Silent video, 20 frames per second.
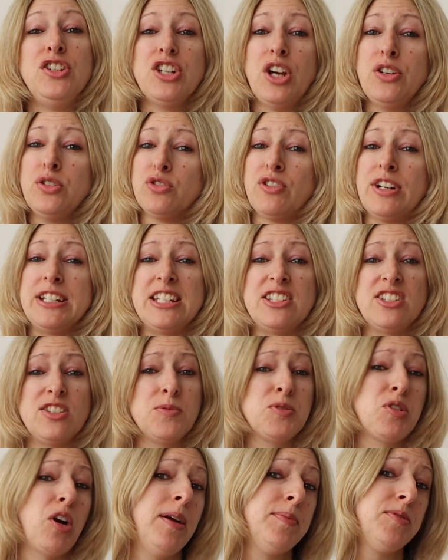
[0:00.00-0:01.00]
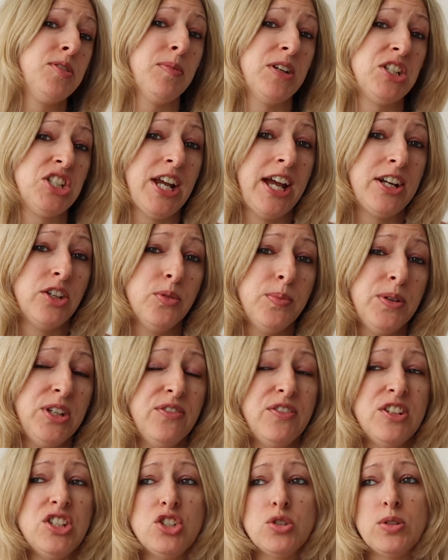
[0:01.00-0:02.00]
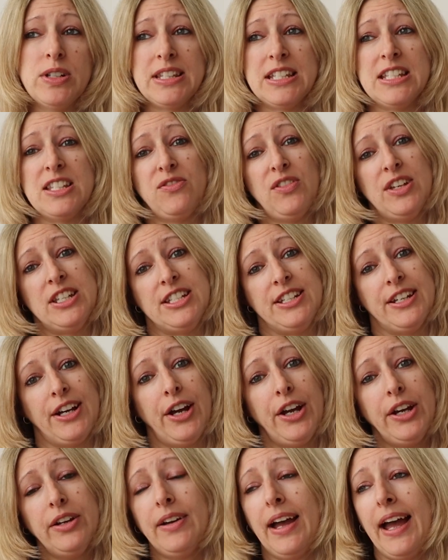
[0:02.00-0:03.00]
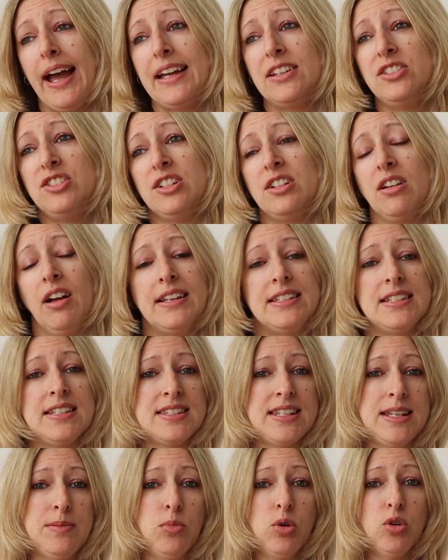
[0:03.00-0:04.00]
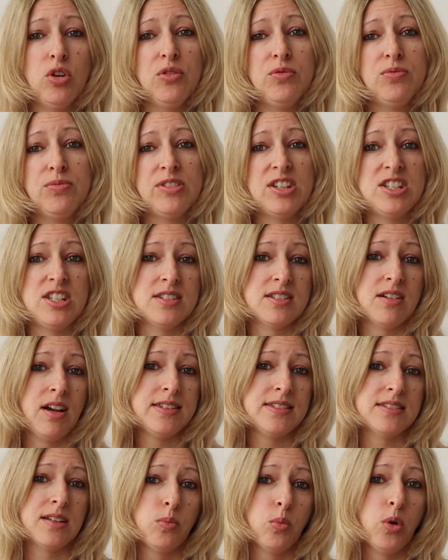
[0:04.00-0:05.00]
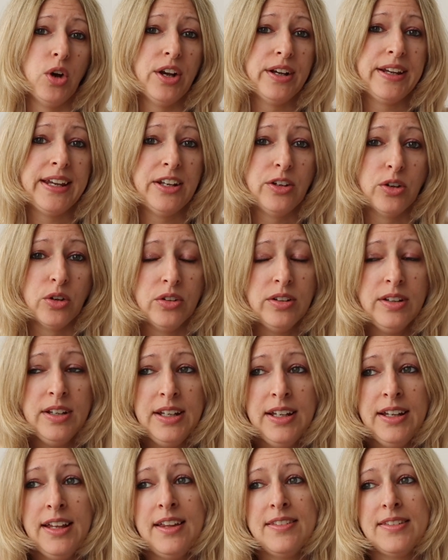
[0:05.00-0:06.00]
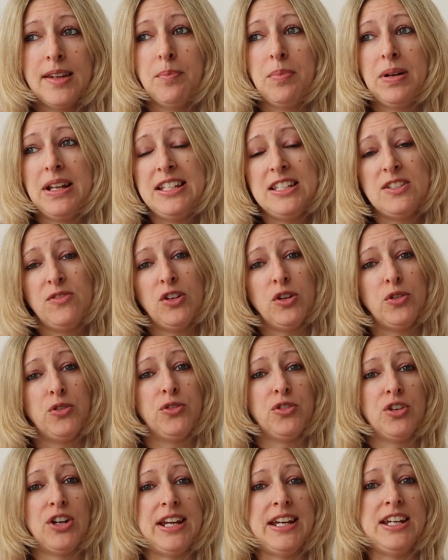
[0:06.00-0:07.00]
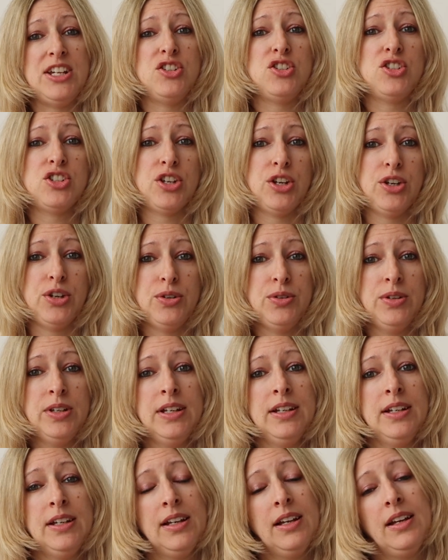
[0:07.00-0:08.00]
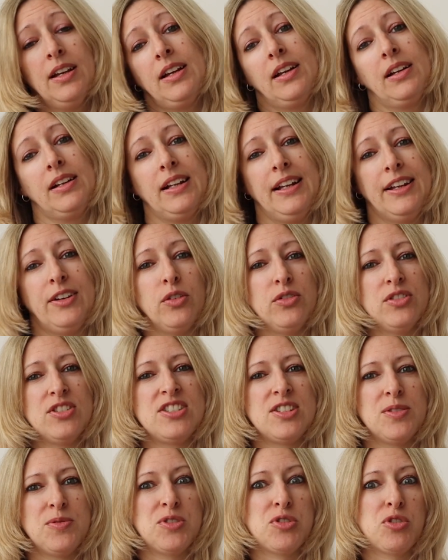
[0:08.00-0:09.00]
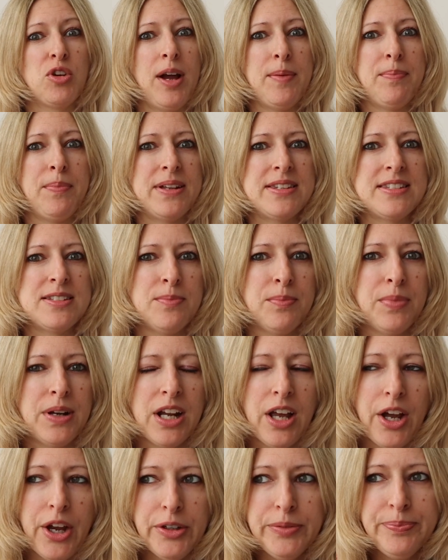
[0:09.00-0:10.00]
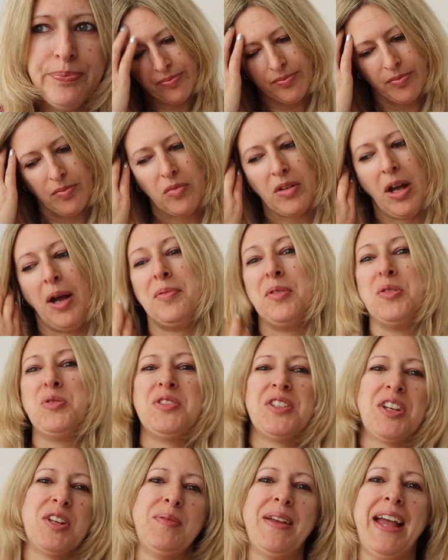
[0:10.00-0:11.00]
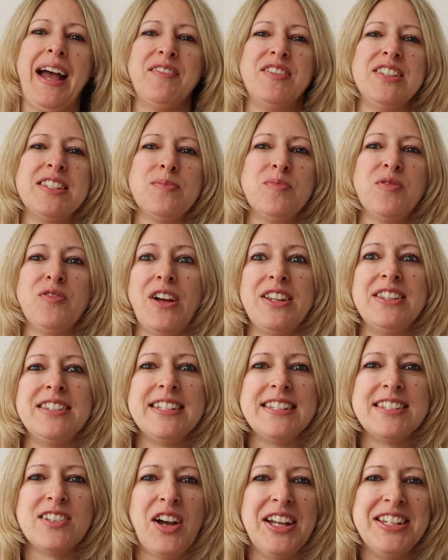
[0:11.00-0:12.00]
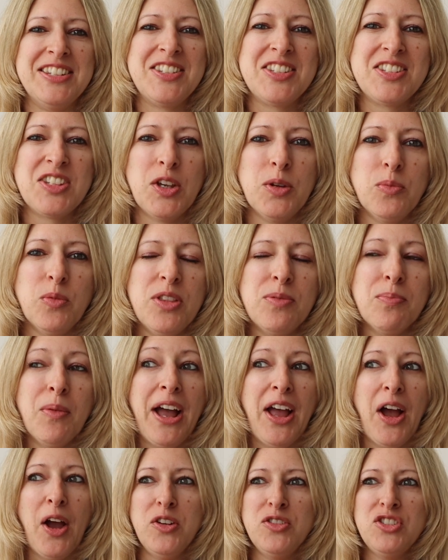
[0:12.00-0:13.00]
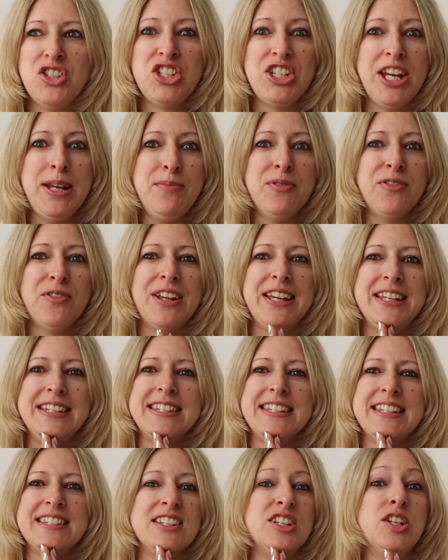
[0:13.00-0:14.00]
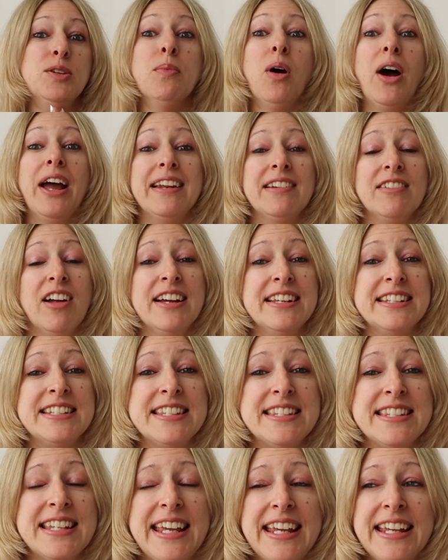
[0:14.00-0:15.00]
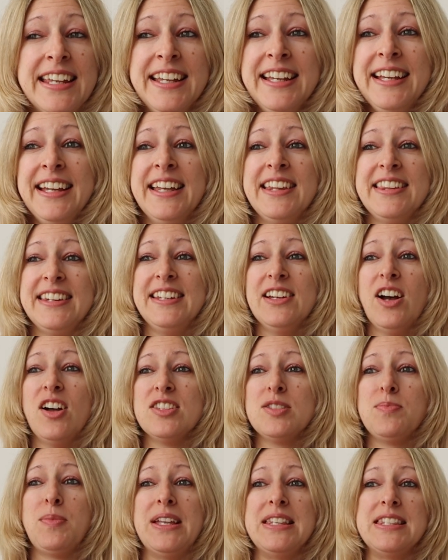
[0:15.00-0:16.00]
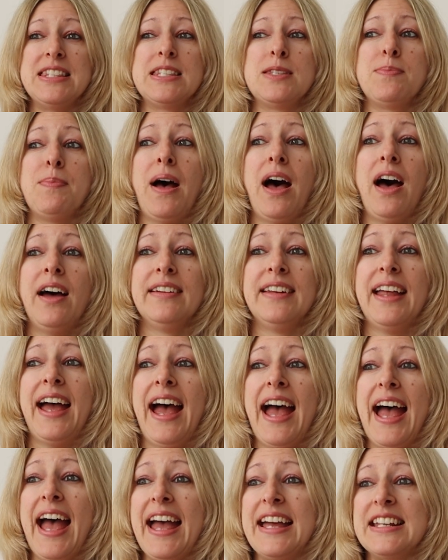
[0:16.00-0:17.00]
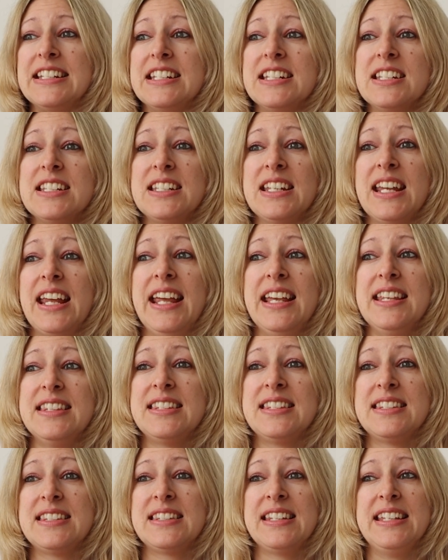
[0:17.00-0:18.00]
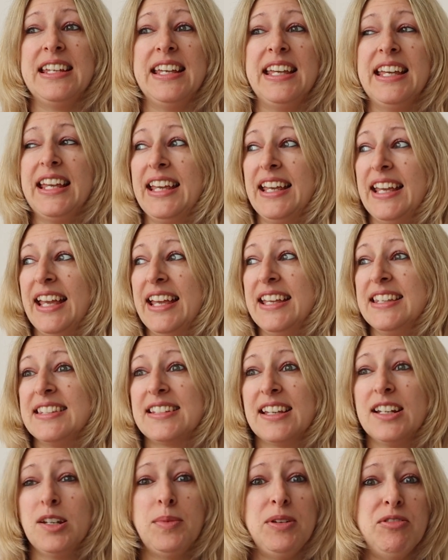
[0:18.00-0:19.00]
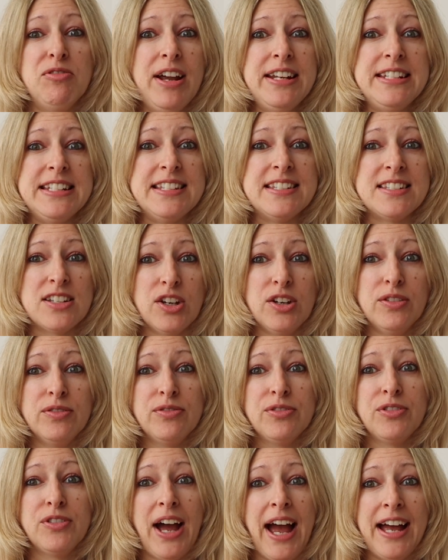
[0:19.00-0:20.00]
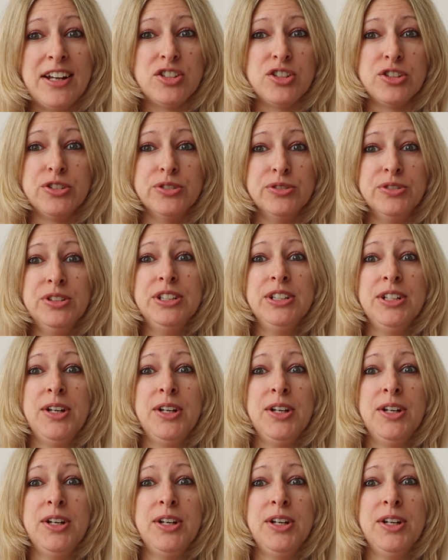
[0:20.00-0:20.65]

you don't already subscribe to my channel but you've enjoyed this video and you'd like to see more of the designs I'm working on, then please feel free to click on the subscribe button below. I'm also going to be having some fun designs soon with my own sheep fleeces that you might like to see. The yarn's being spun and it's going to be ready soon for actual